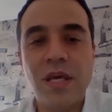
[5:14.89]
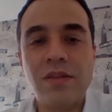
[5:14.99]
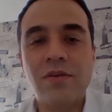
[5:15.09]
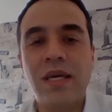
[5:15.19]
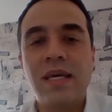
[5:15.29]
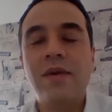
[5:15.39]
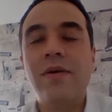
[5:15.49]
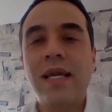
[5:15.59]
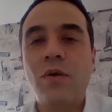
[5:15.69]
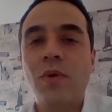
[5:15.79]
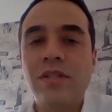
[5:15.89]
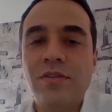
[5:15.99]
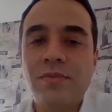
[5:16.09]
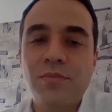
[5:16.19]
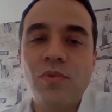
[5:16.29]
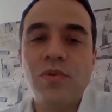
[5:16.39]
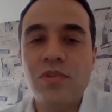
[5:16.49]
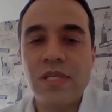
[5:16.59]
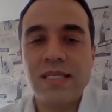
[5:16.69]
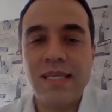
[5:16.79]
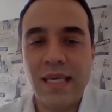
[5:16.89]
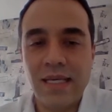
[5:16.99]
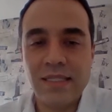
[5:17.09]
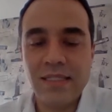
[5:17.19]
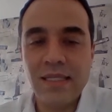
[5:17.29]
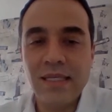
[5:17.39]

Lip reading: energy that we have 18,